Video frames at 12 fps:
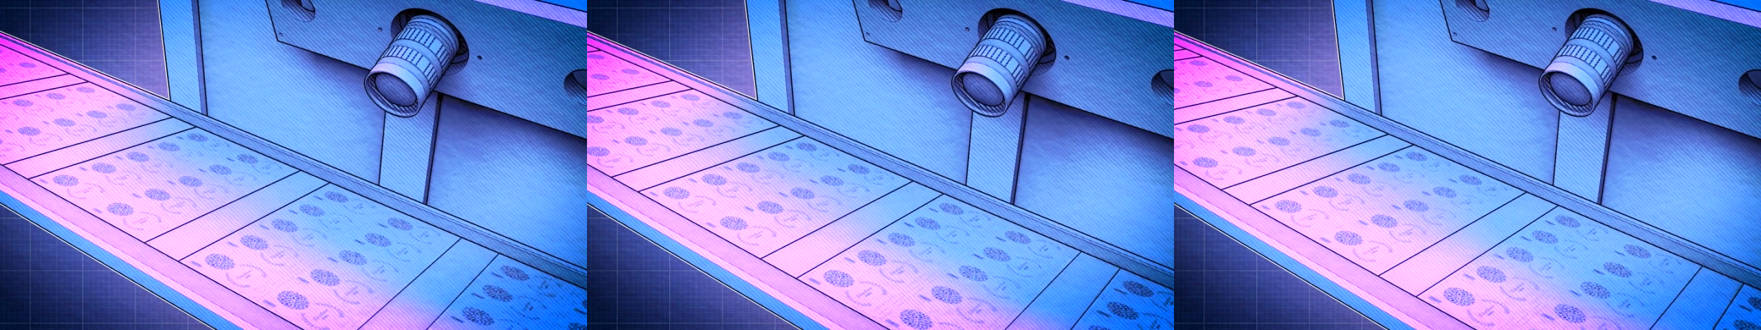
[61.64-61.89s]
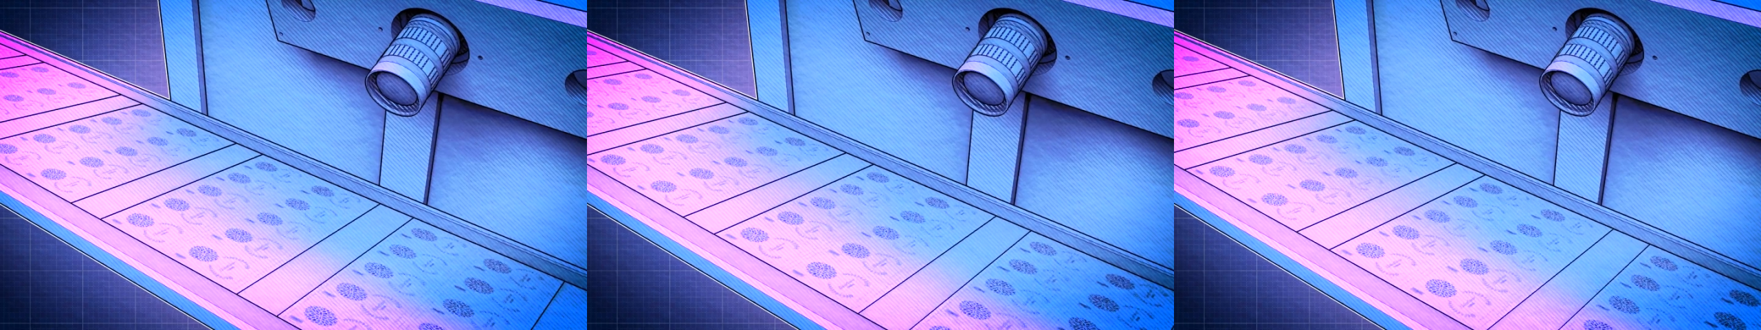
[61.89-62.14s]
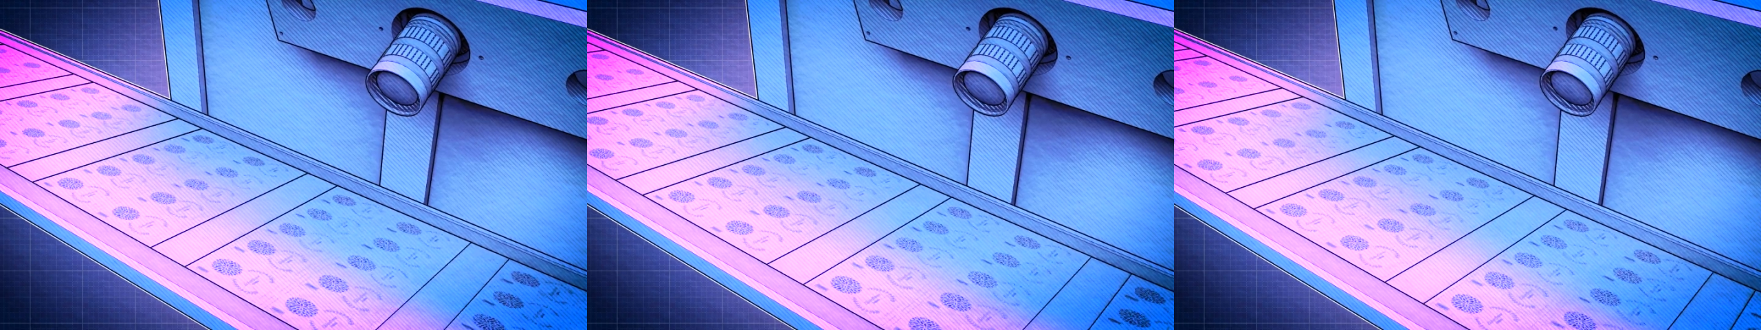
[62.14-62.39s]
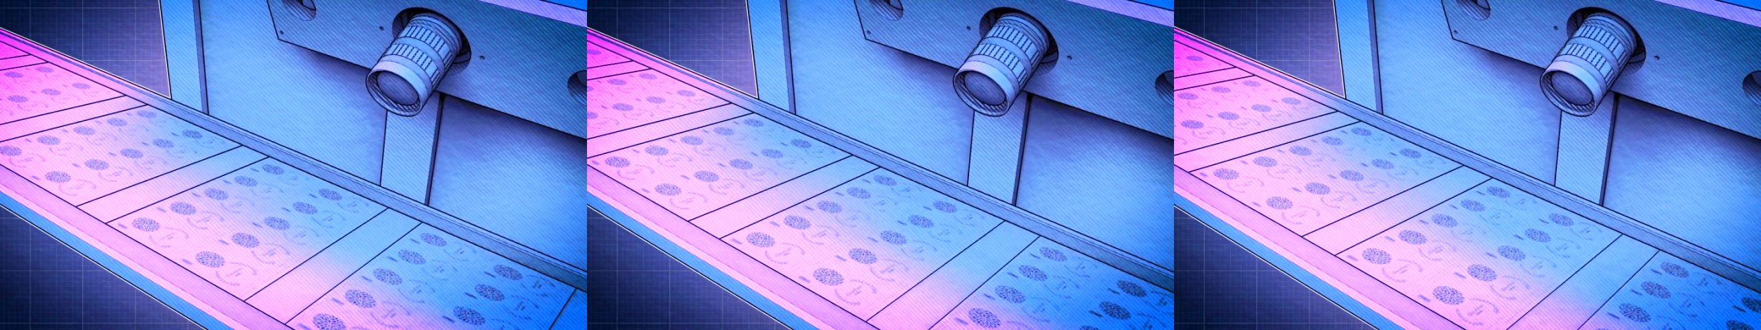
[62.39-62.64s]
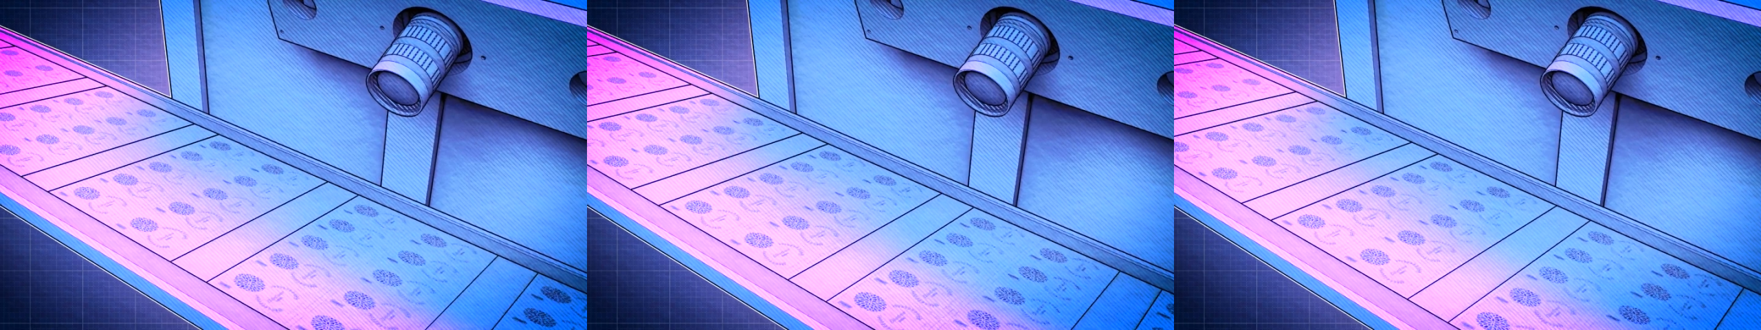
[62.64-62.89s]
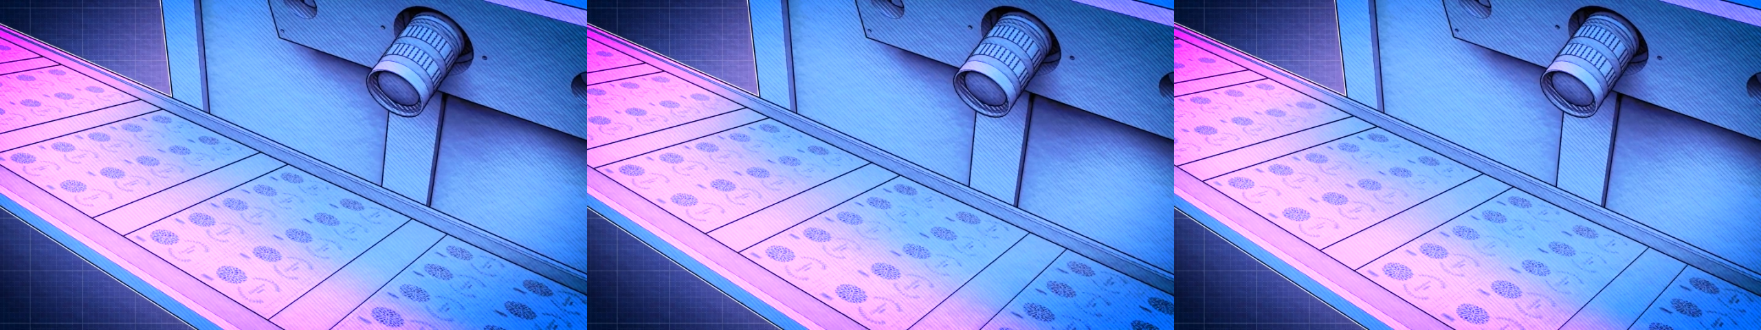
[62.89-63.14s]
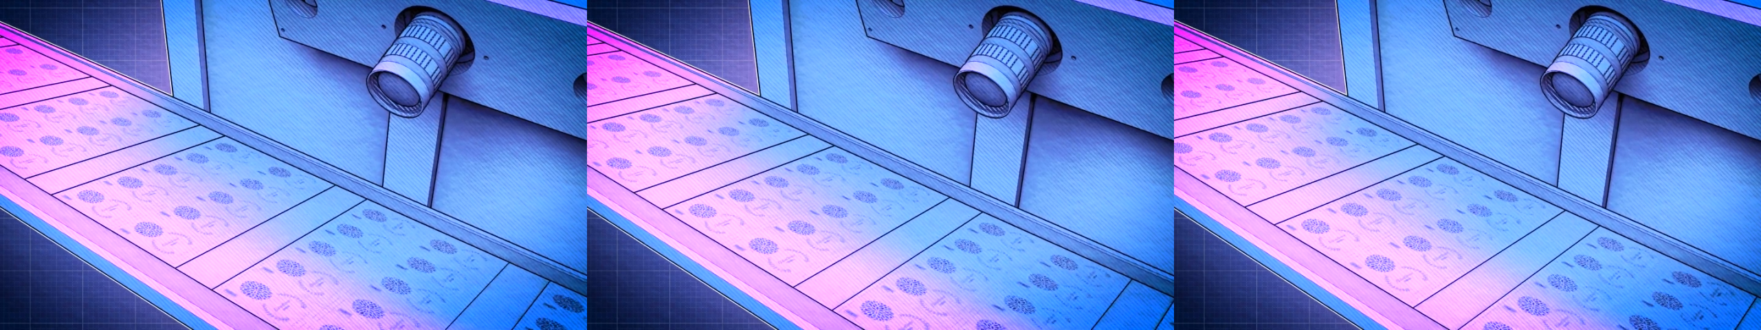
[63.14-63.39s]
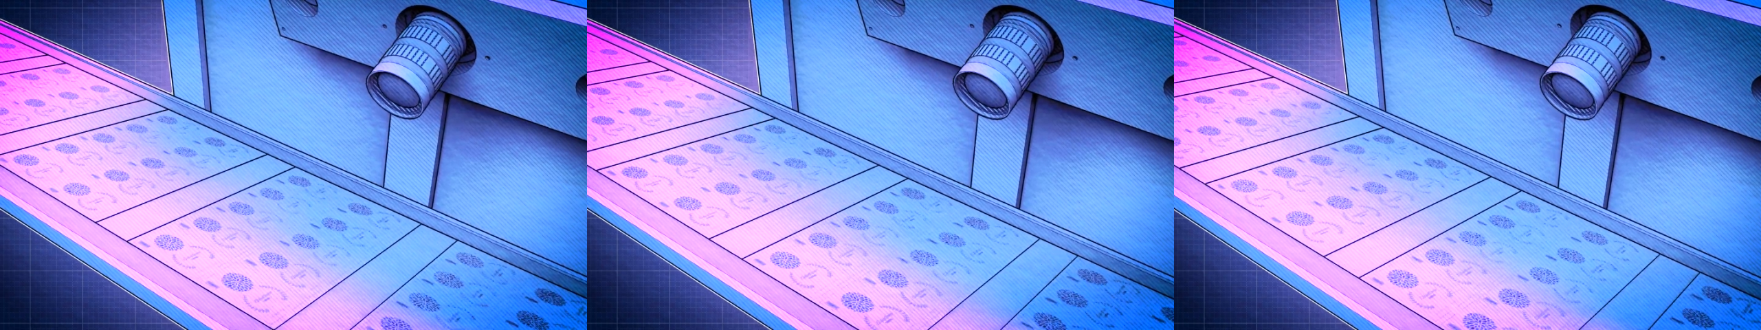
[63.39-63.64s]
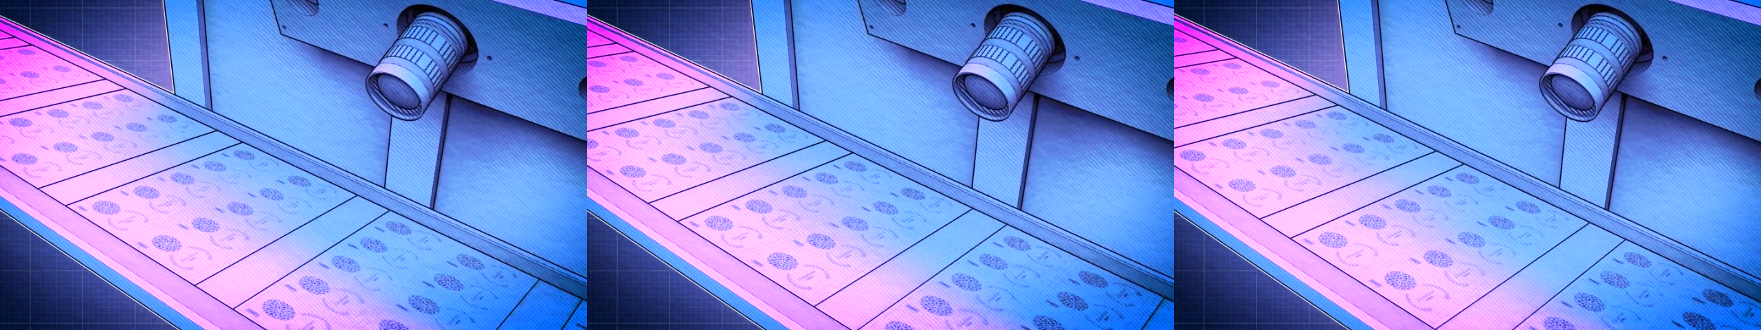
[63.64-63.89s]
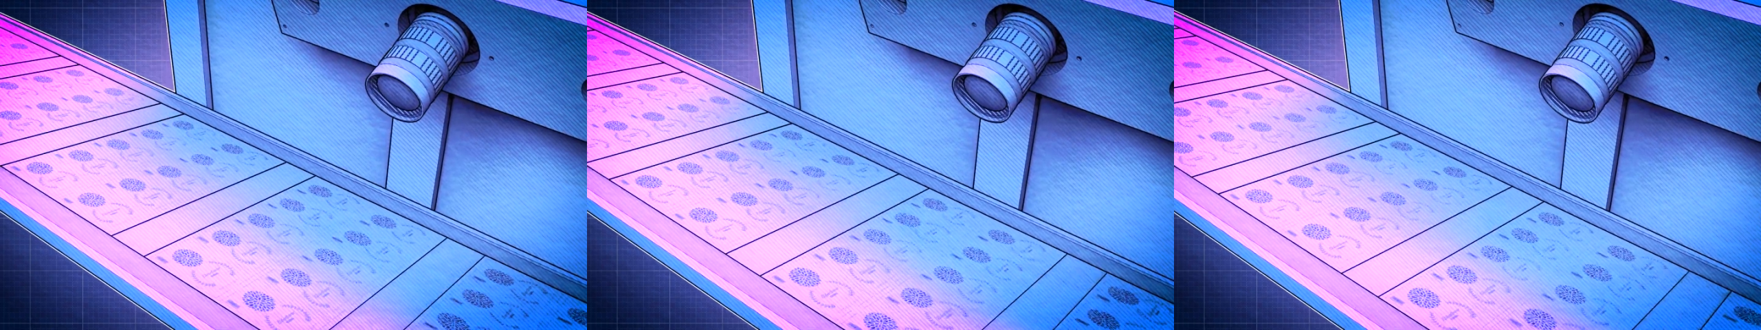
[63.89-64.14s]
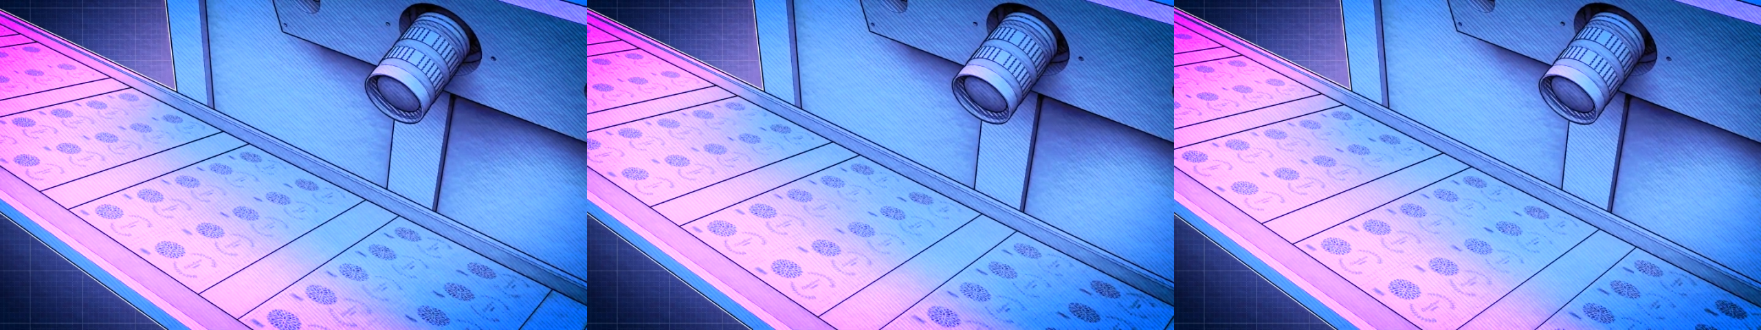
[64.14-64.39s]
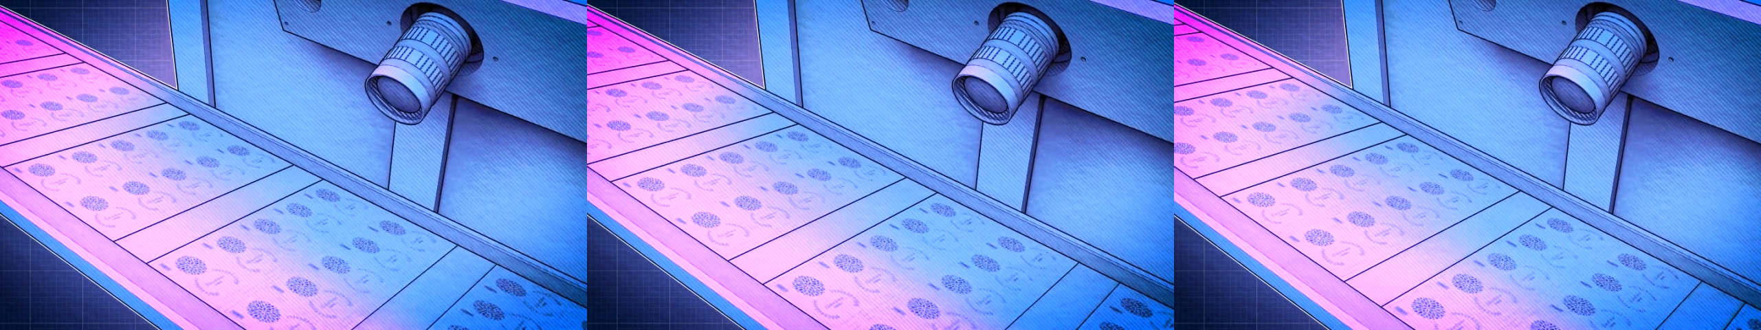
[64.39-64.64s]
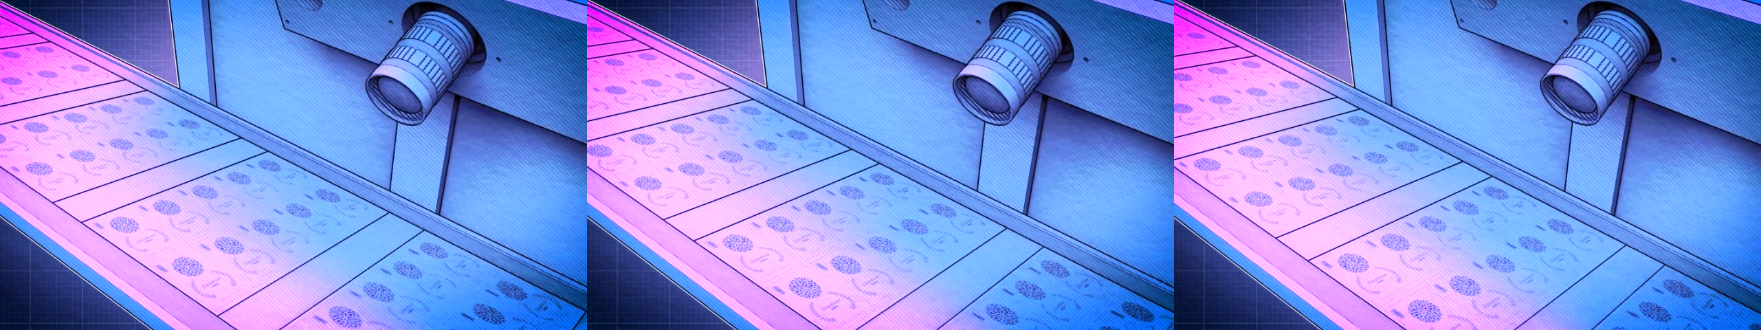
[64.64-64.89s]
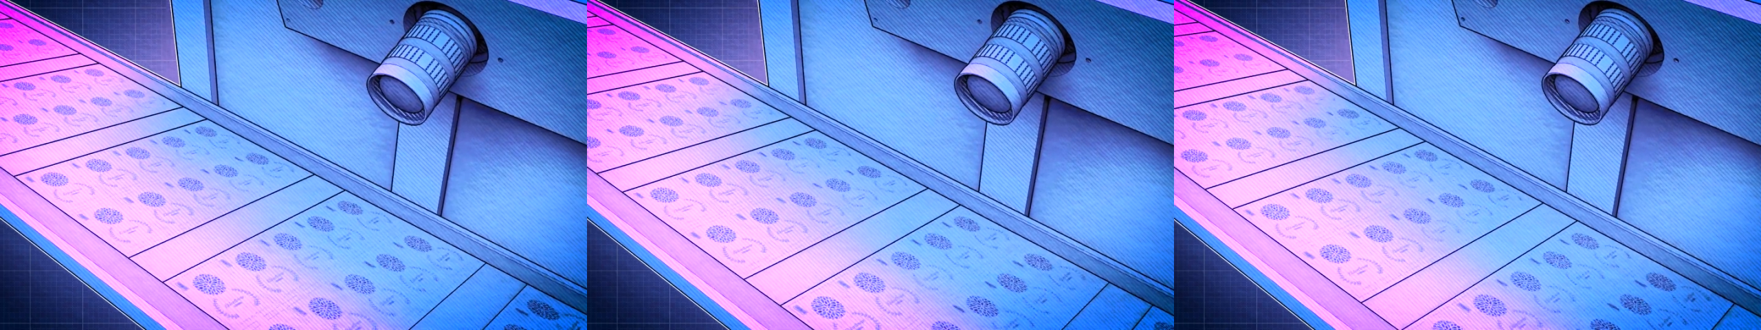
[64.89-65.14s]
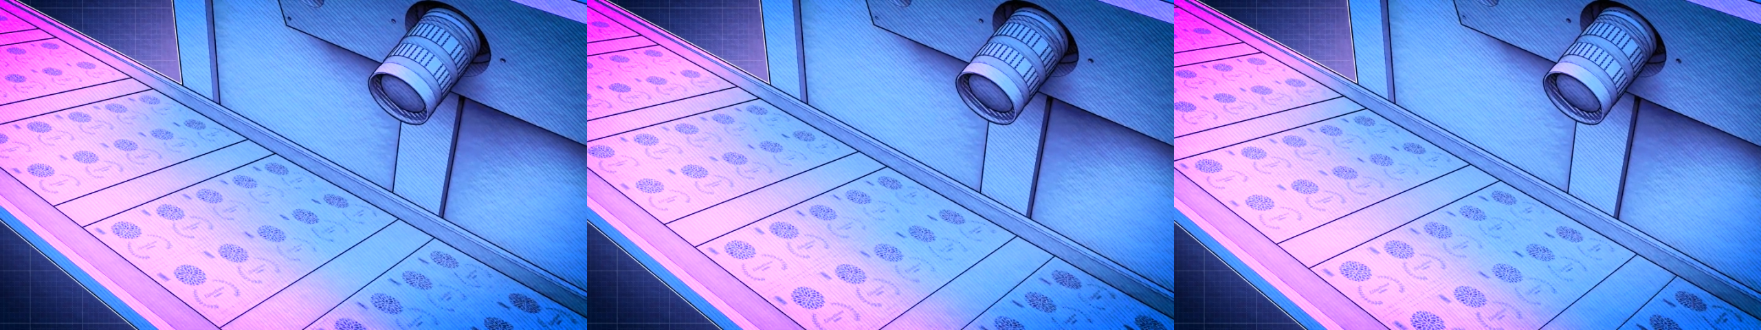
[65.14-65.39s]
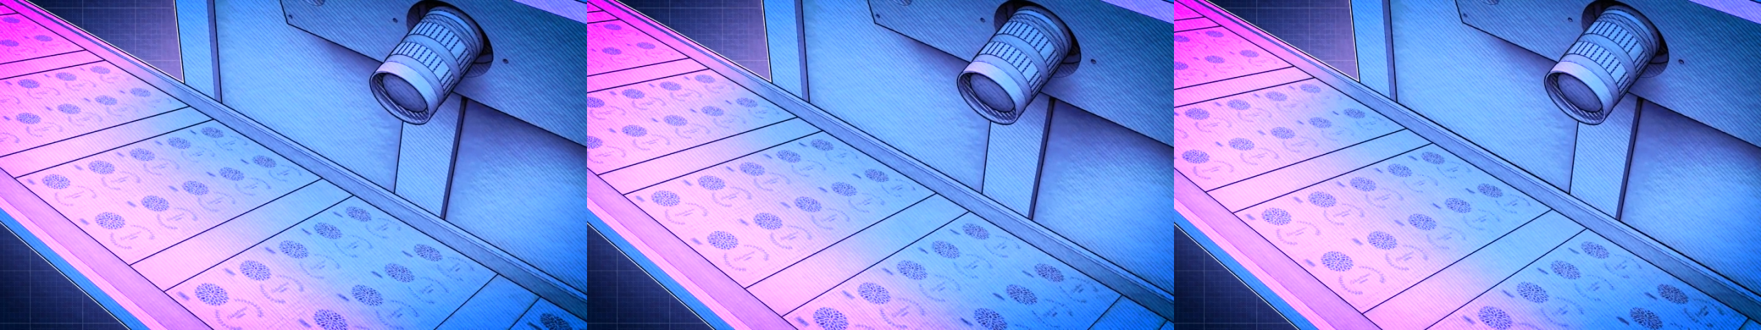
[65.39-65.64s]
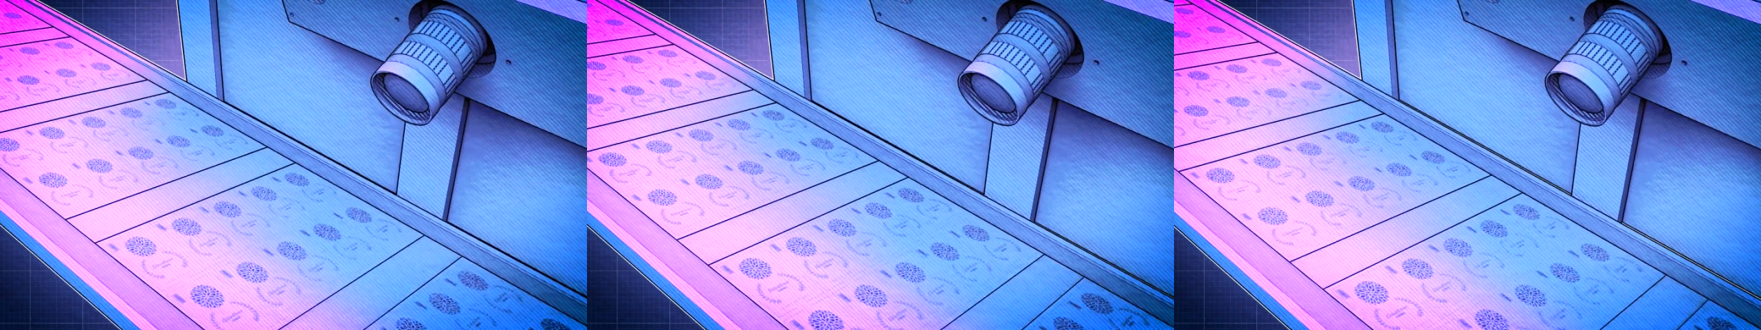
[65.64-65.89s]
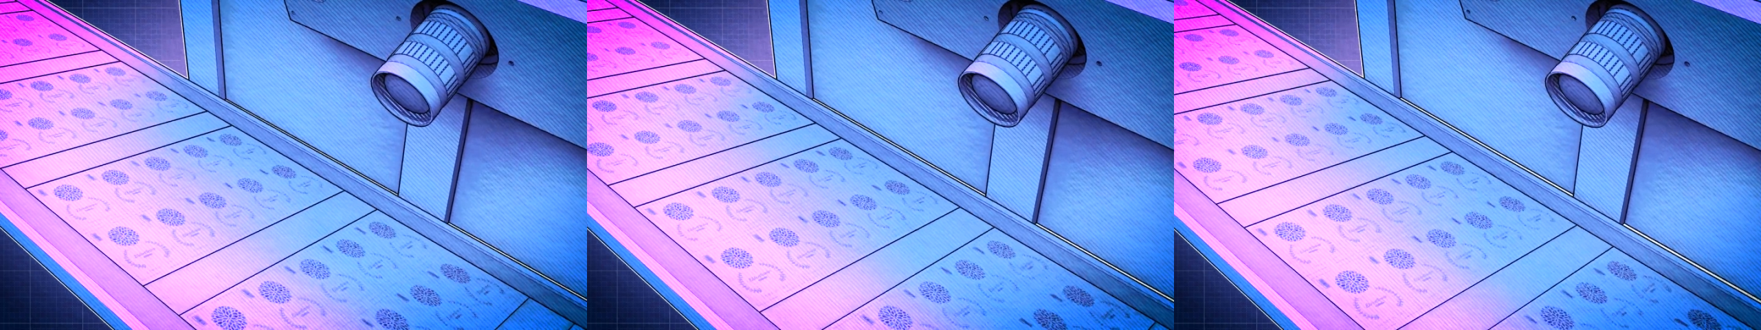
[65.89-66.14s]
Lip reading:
No face is visible, so there are no lips to read.